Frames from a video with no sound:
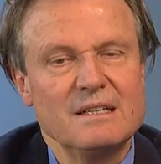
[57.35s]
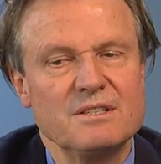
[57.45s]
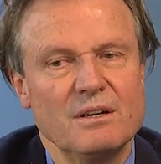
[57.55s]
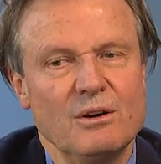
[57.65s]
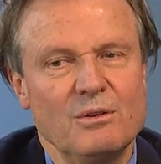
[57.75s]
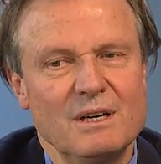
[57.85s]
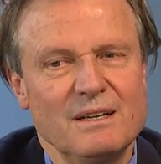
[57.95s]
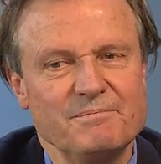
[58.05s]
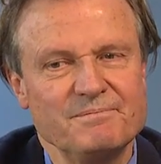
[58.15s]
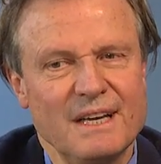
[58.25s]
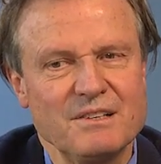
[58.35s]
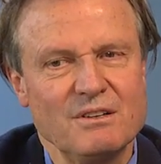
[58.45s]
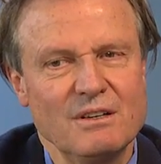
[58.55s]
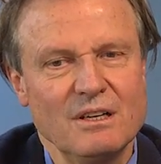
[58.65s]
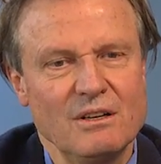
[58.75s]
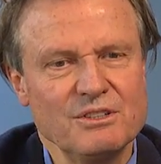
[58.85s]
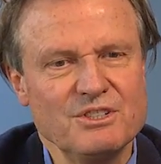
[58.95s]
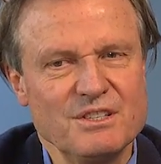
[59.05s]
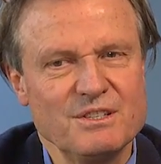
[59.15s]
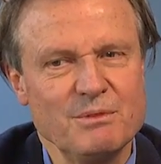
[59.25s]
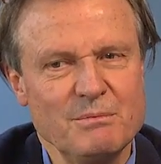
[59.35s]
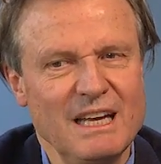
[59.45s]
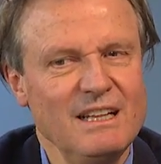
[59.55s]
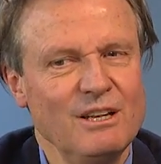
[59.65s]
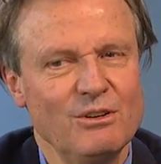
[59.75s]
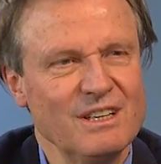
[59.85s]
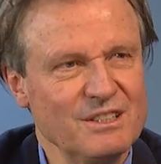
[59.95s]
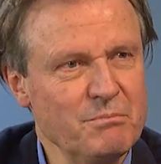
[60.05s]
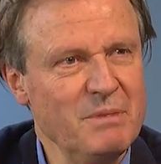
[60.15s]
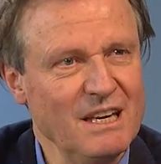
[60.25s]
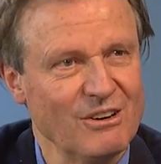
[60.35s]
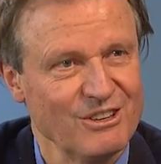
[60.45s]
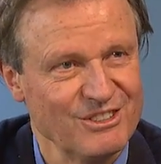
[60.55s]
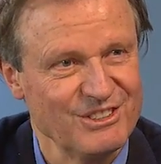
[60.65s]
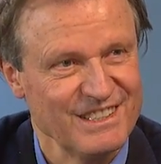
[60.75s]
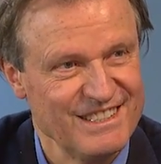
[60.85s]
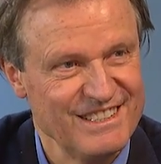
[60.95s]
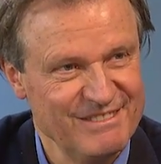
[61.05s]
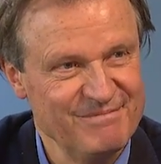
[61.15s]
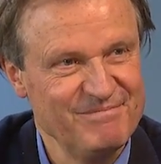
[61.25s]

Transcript: So um, as cardiologists, we mainly look at the big arteries